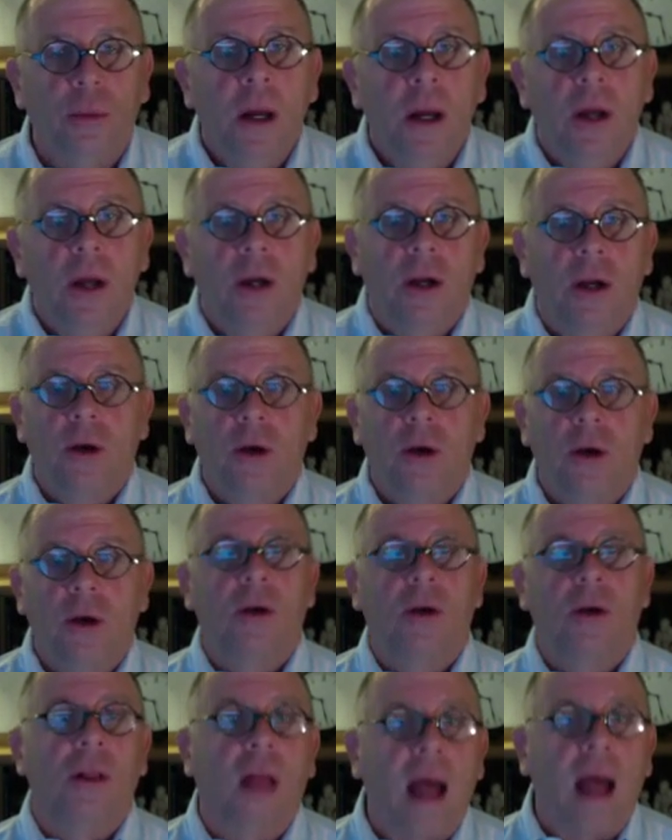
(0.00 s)
Google
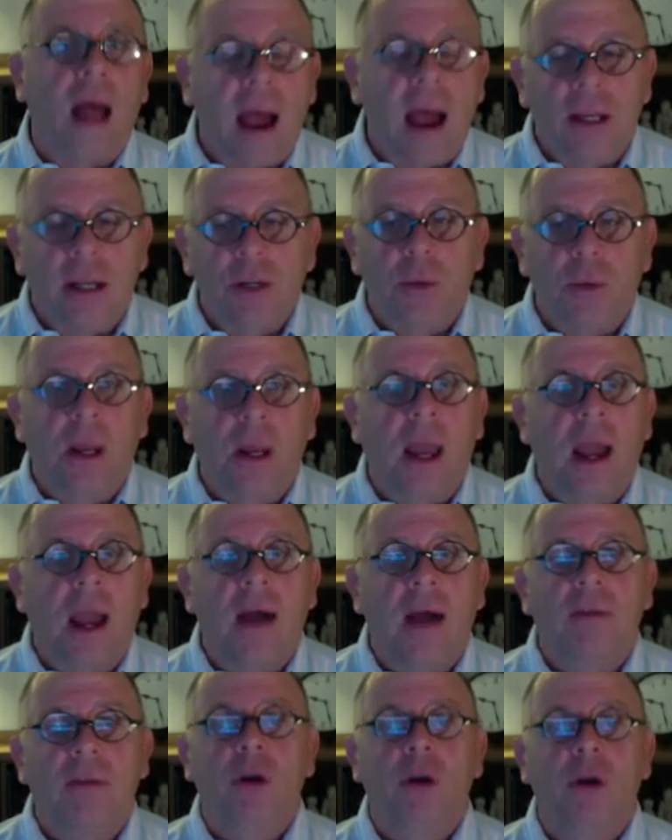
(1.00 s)
Glass, we have
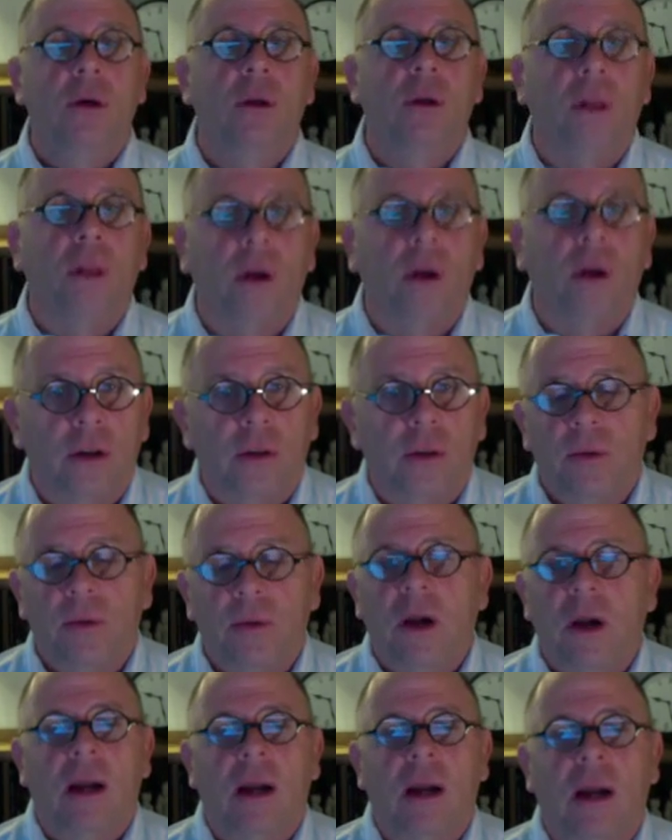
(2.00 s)
Google Earth, we've
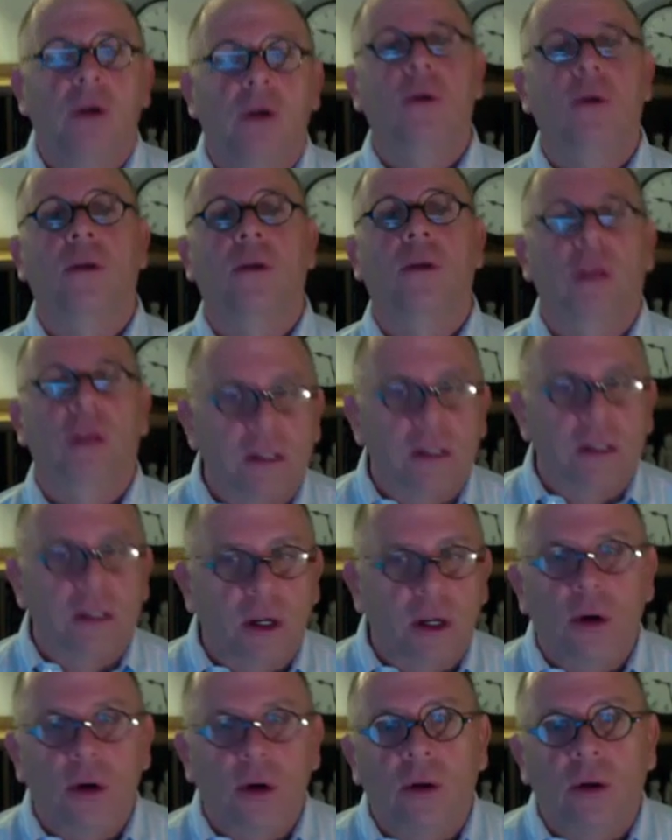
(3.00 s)
got Google this and
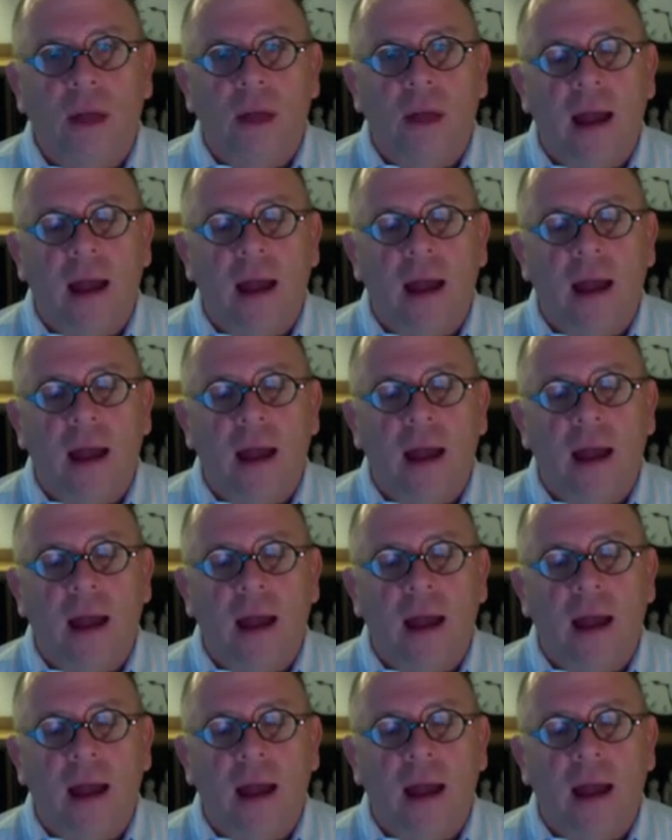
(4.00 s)
Google that.